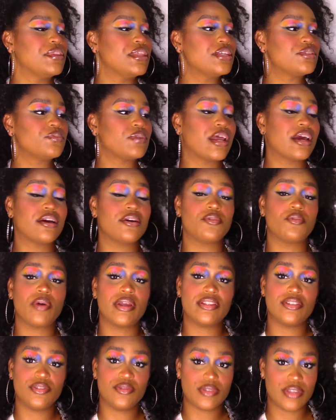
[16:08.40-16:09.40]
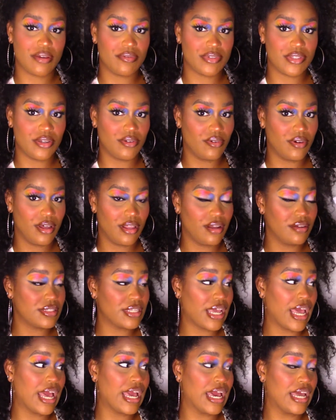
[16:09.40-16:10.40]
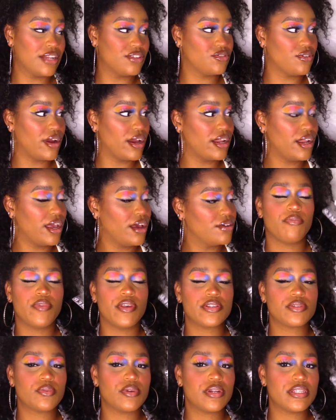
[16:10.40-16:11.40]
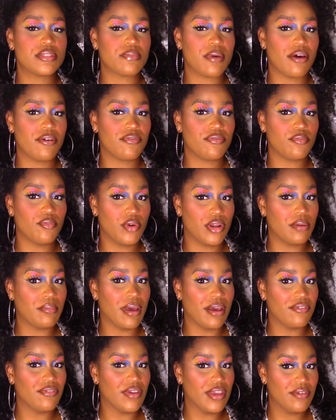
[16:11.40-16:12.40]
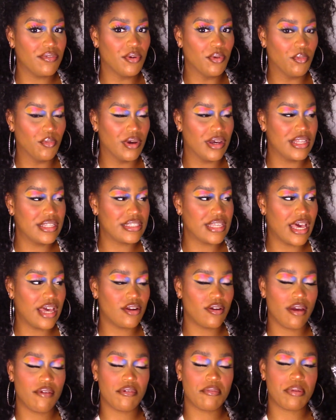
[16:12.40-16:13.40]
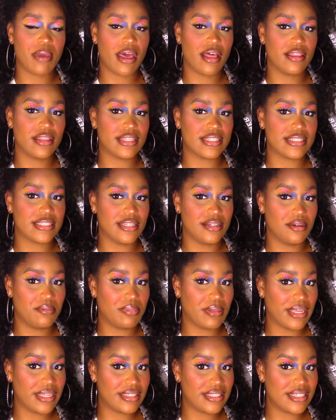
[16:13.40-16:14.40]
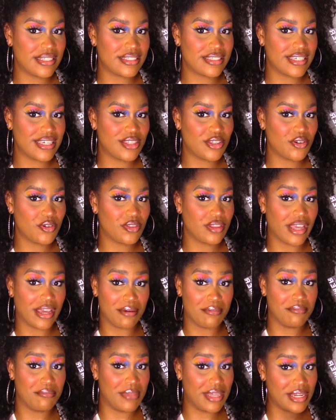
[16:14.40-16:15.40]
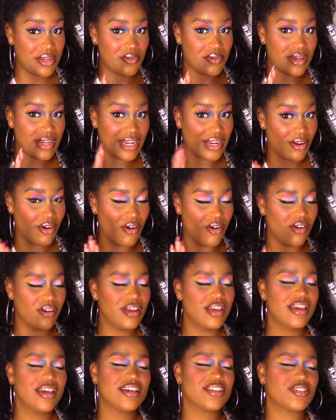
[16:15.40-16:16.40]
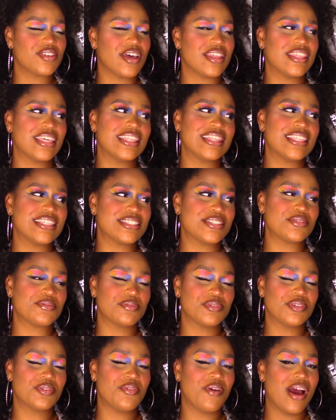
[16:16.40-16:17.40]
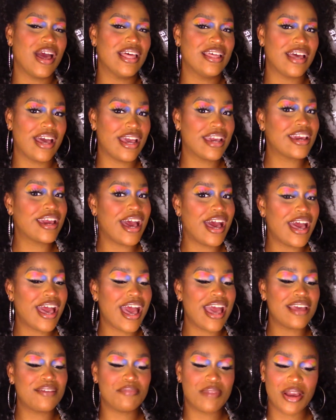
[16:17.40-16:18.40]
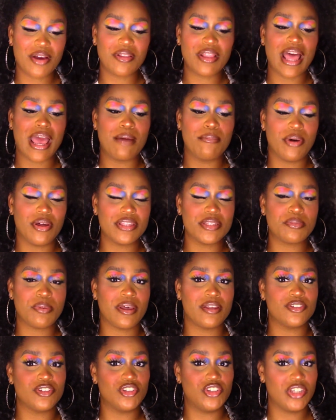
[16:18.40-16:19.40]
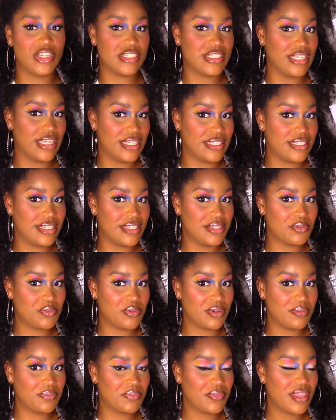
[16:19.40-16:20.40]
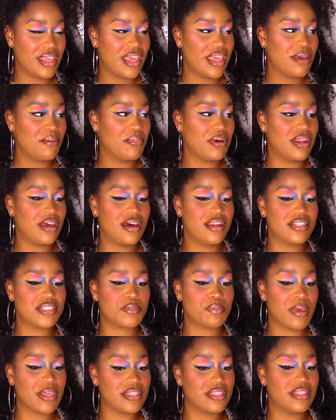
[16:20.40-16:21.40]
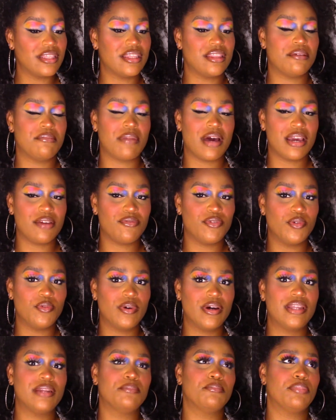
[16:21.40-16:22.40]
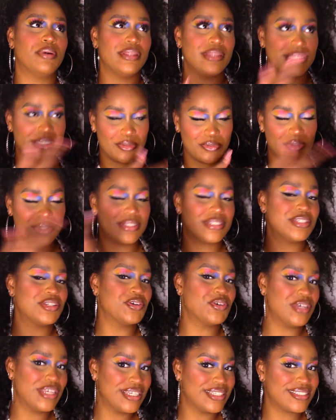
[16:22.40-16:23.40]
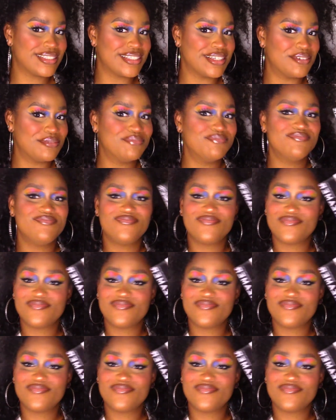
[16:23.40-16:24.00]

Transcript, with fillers: this one, I couldn't wait to use every single color. I was like, I gotta try it out. This one is my one of my favorite ones. I don't have a palette set up like this either, like a mini one at all. So I think this is really quiet. I got, I'm not gonna lie, I bought these palettes just to get to this one. But unexpectedly, the mindful one, but this one still hits. So